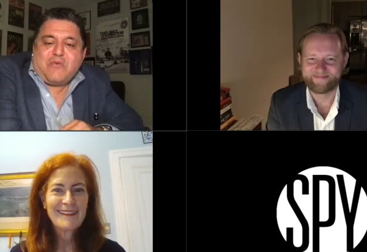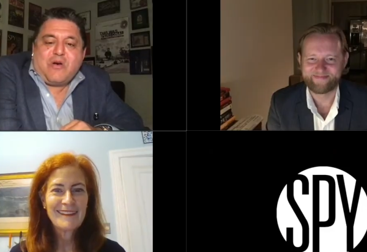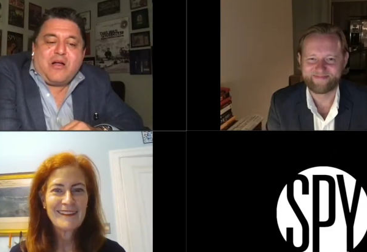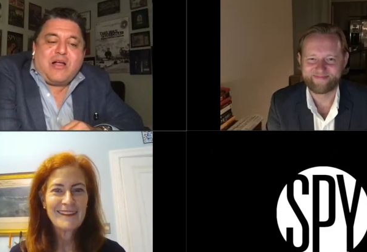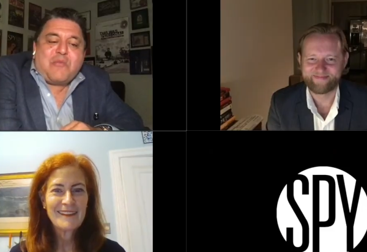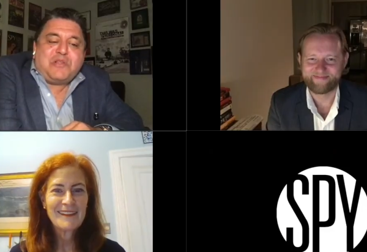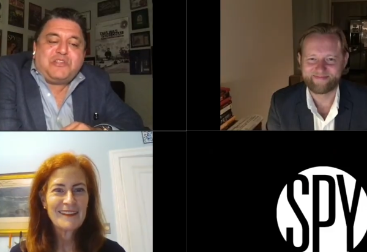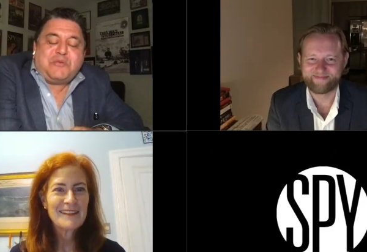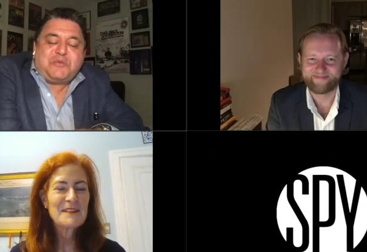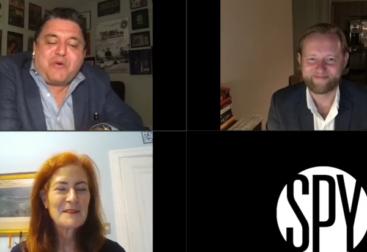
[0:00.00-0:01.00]
Speaker 1: Well, I'm a
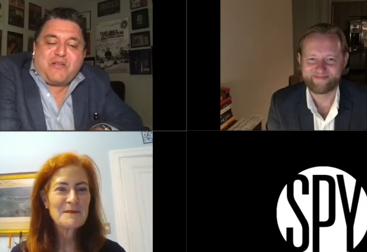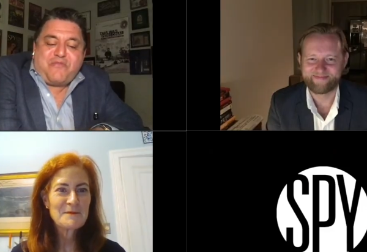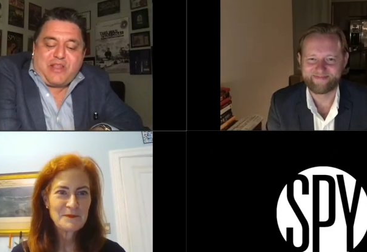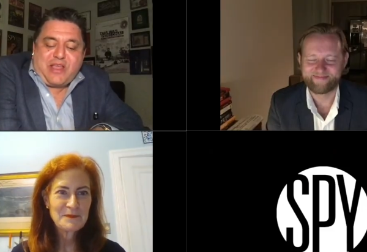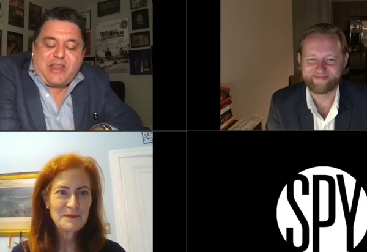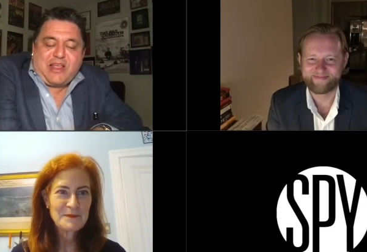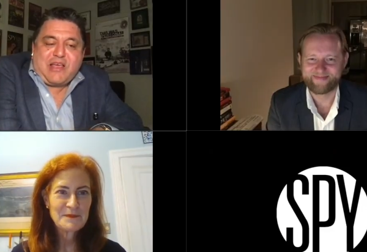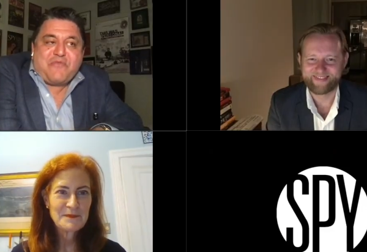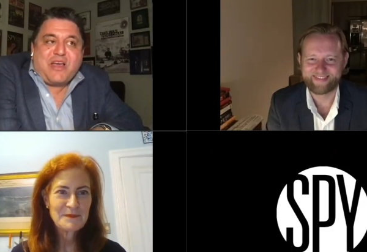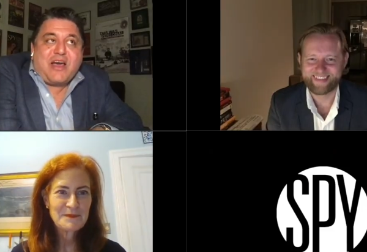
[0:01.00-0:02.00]
James Bond
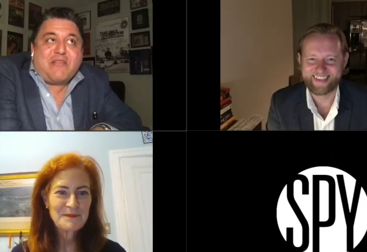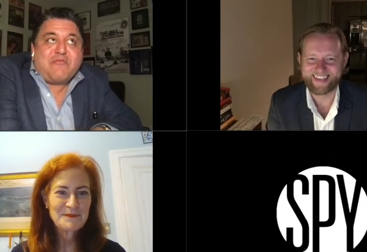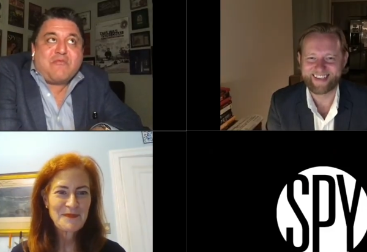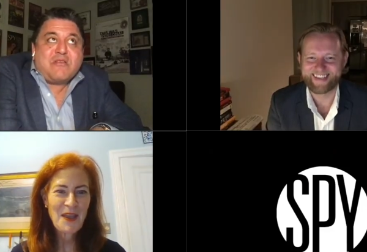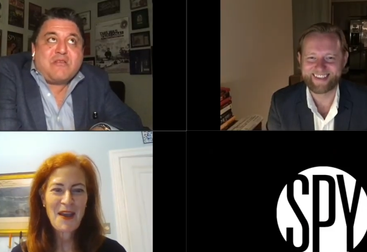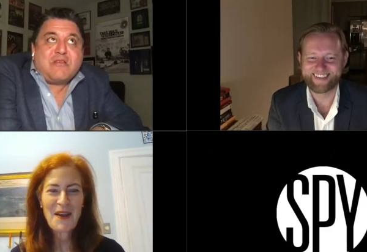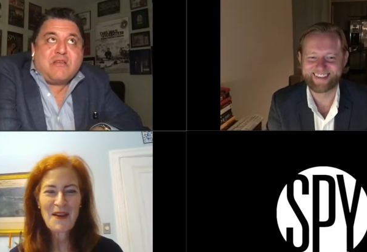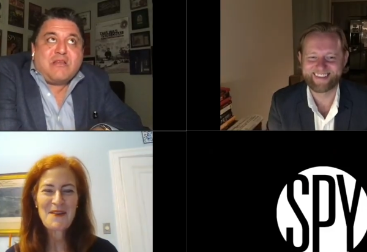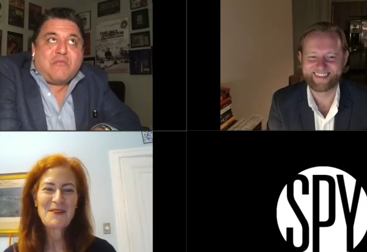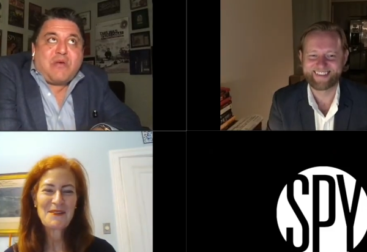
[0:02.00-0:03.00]
fanatic. I've got
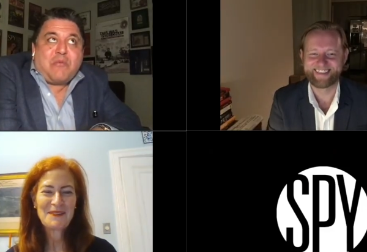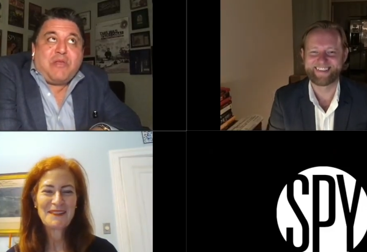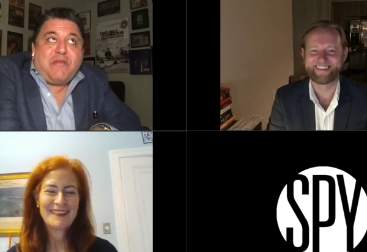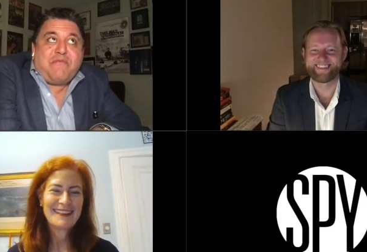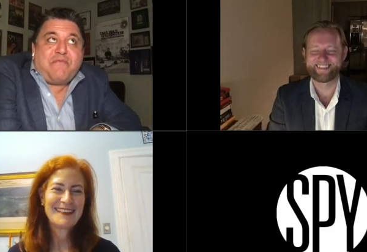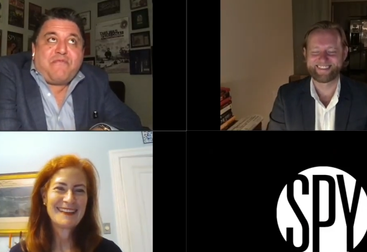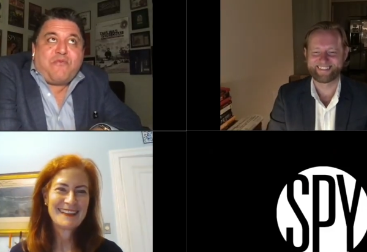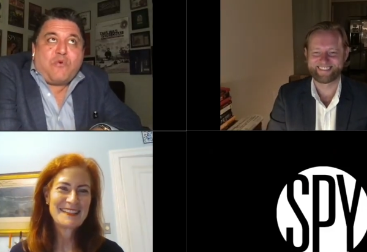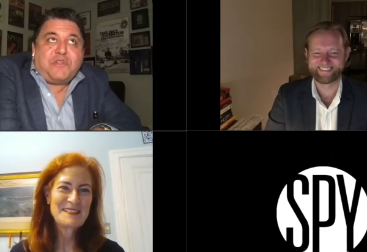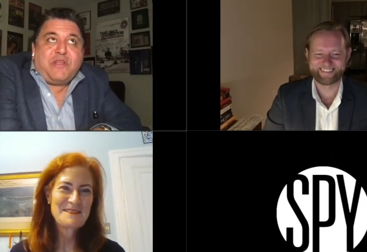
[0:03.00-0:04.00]
probably
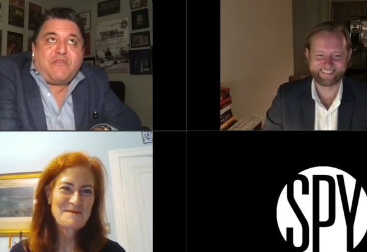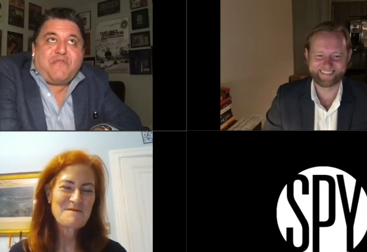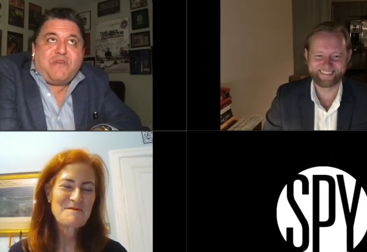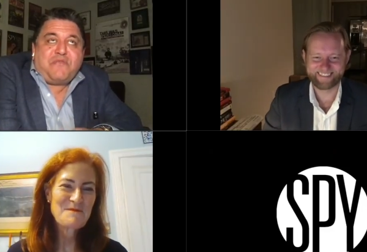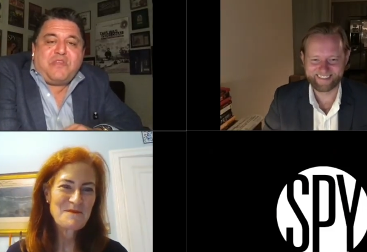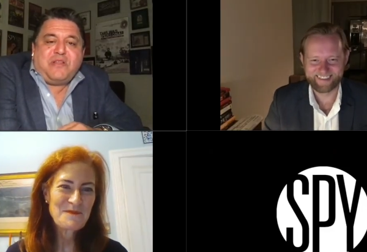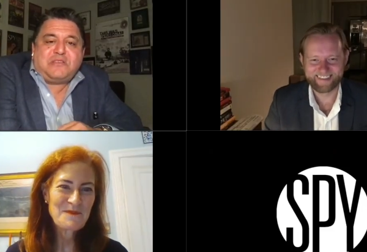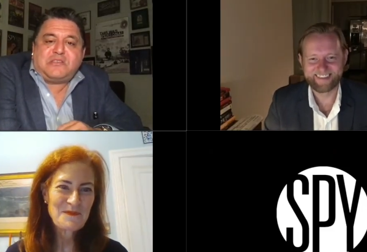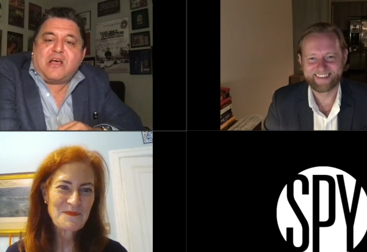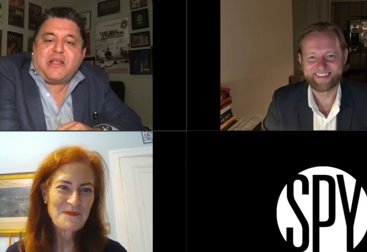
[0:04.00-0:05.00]
14 or
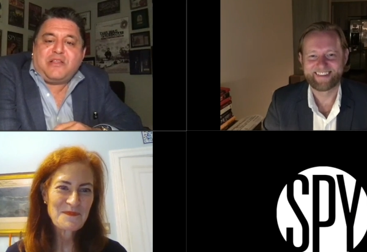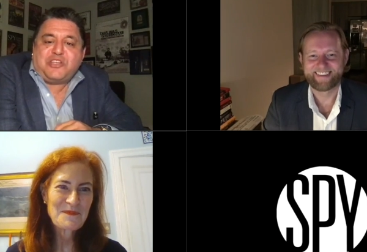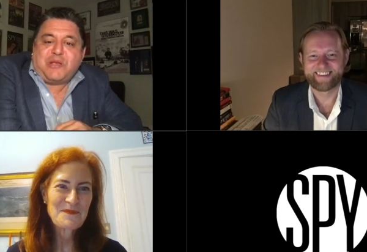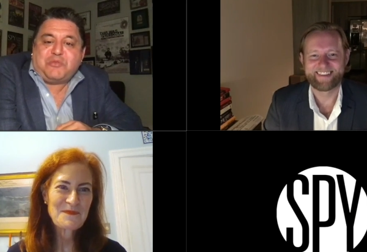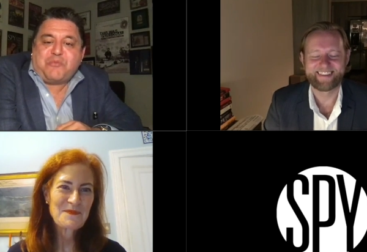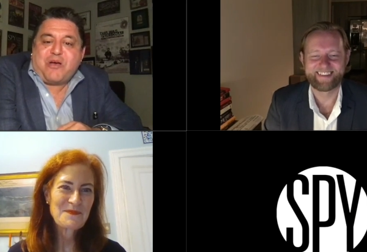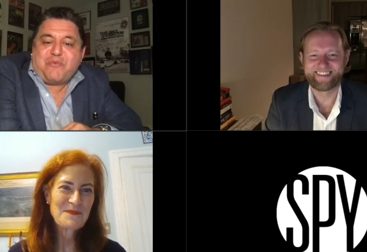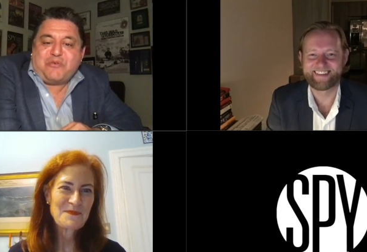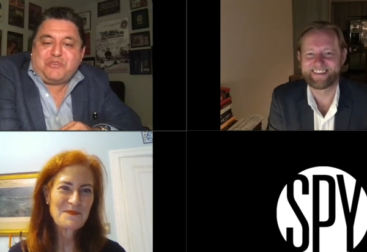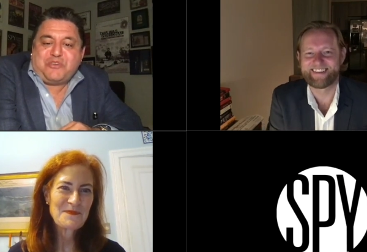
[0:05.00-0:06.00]
15 signed James
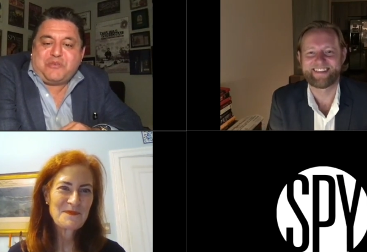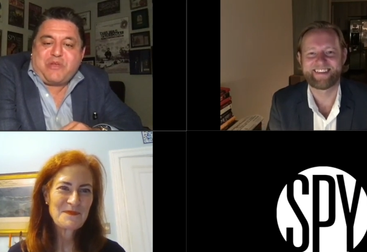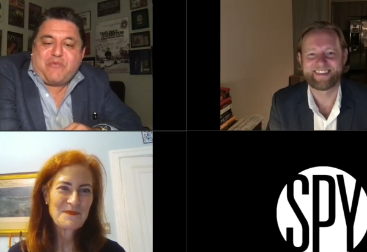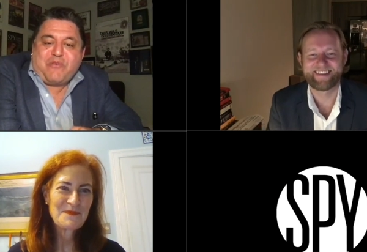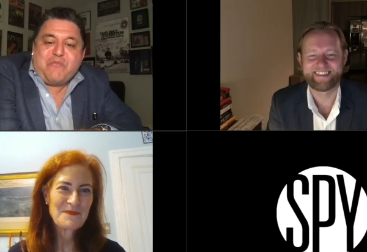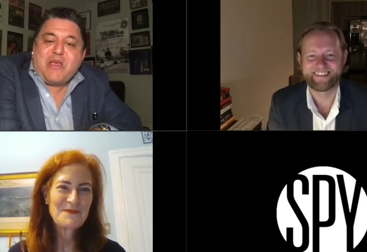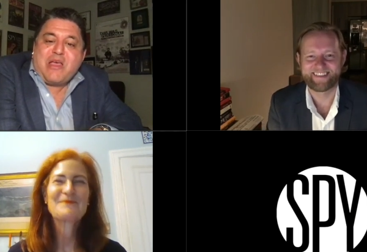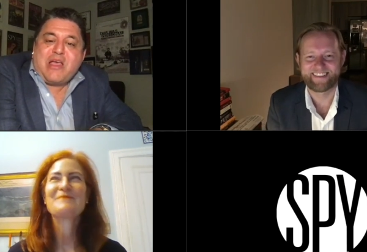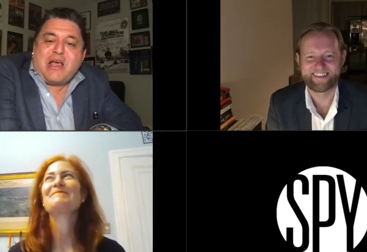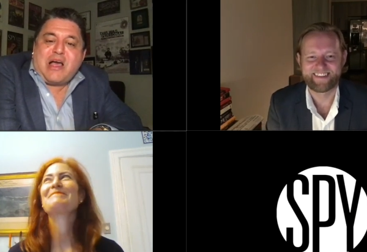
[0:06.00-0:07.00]
Bond posters in my room.
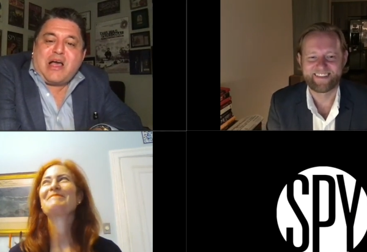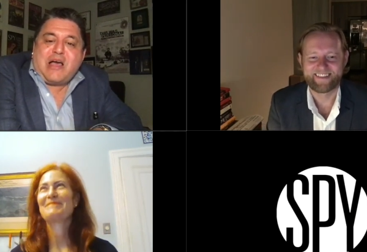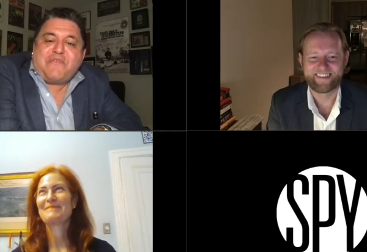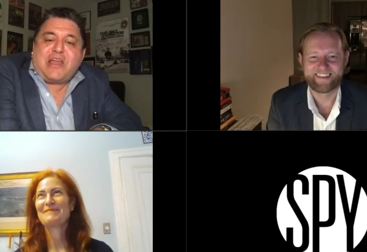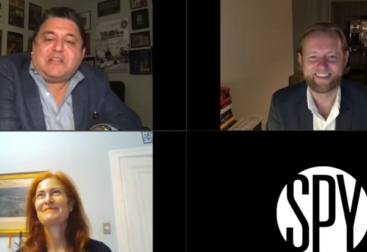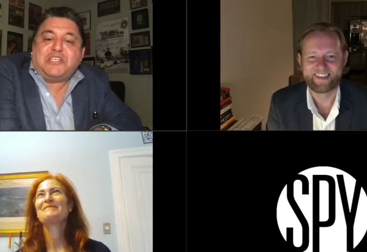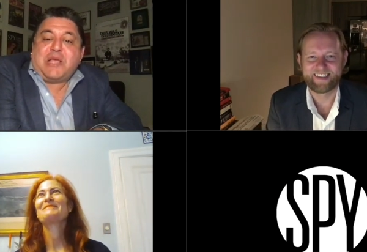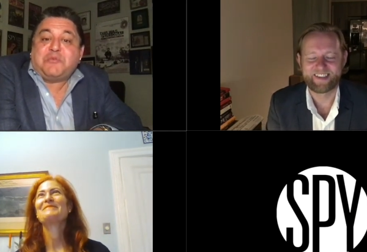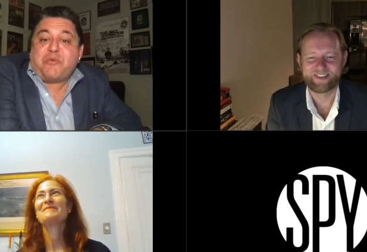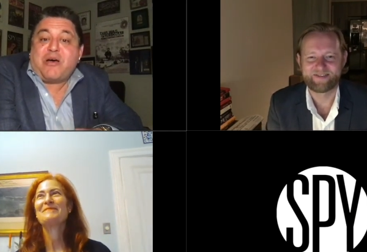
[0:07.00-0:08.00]
Uh, I've got a
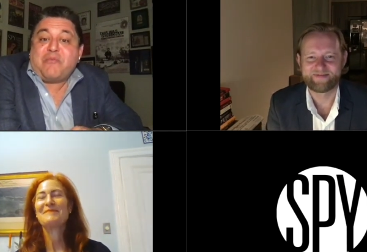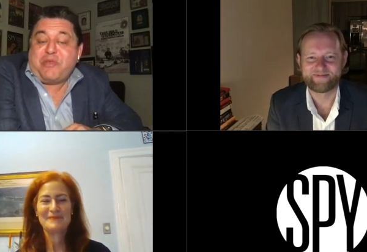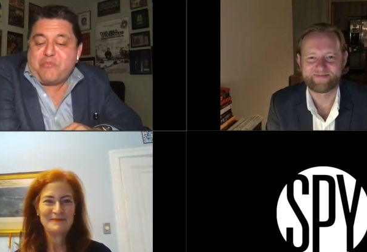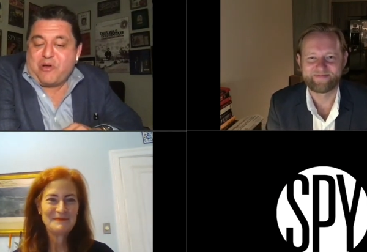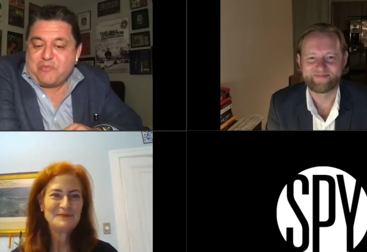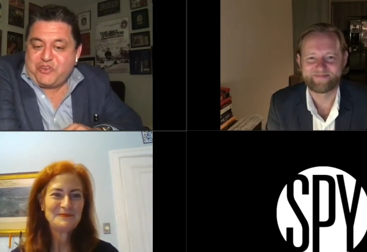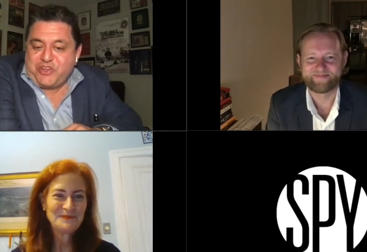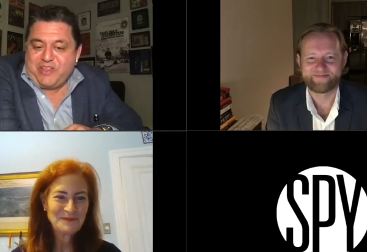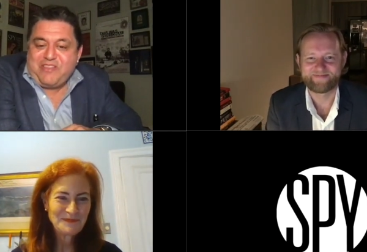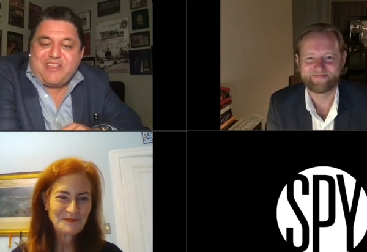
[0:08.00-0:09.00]
James Bond pinball
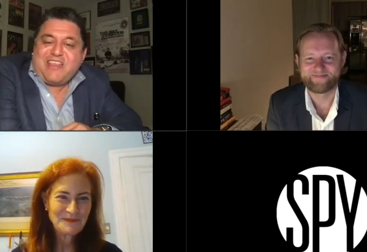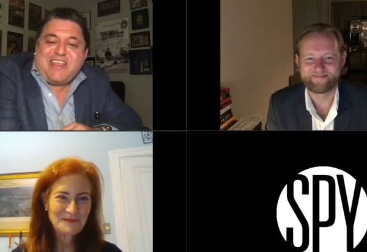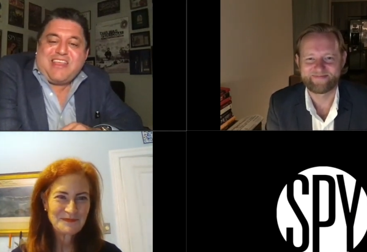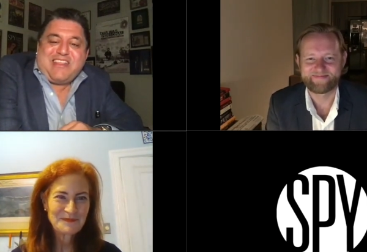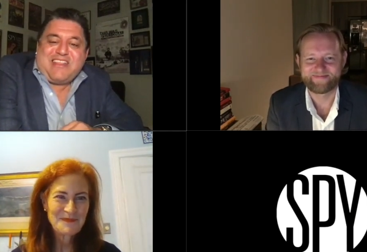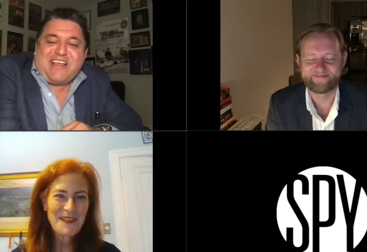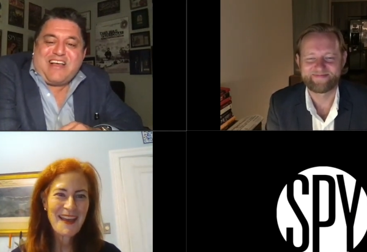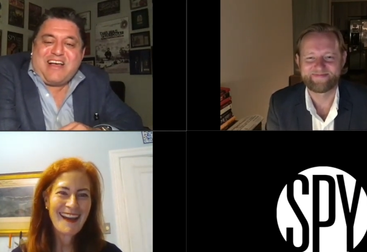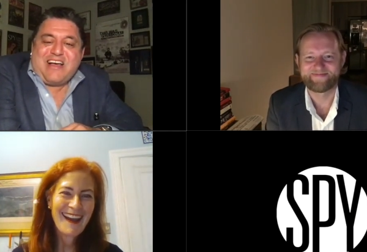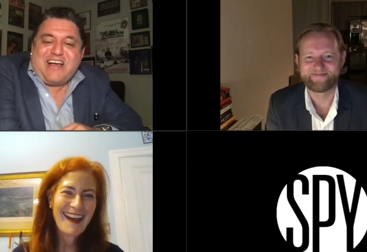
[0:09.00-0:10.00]
machine,
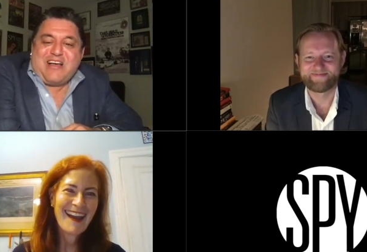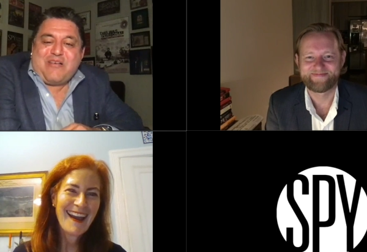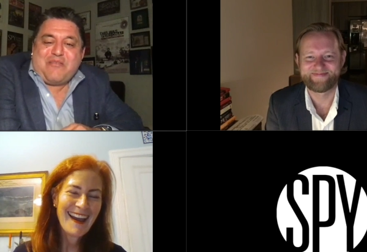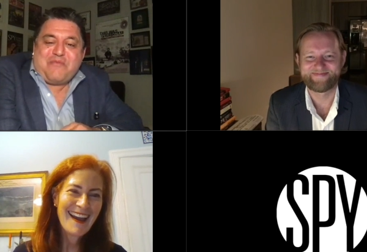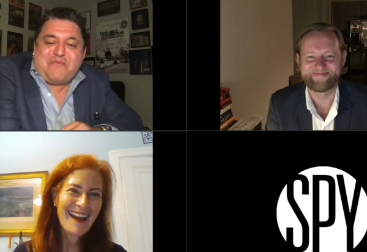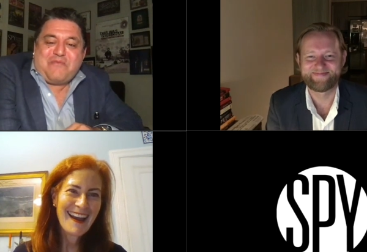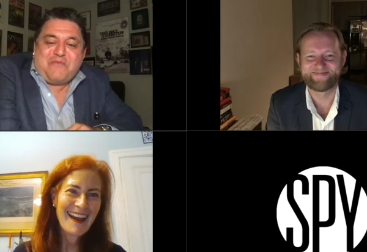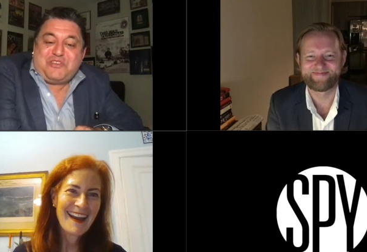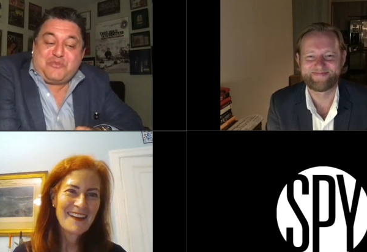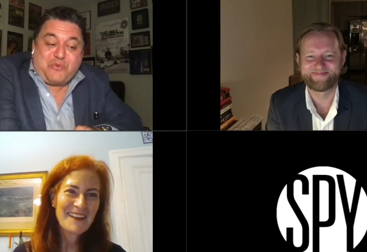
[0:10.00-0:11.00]
uh,
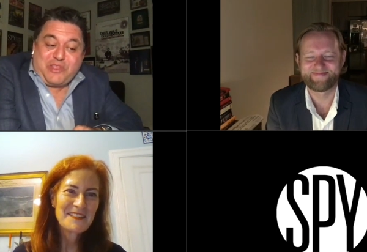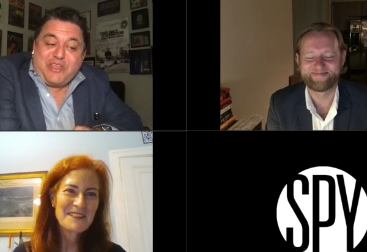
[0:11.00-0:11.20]
which is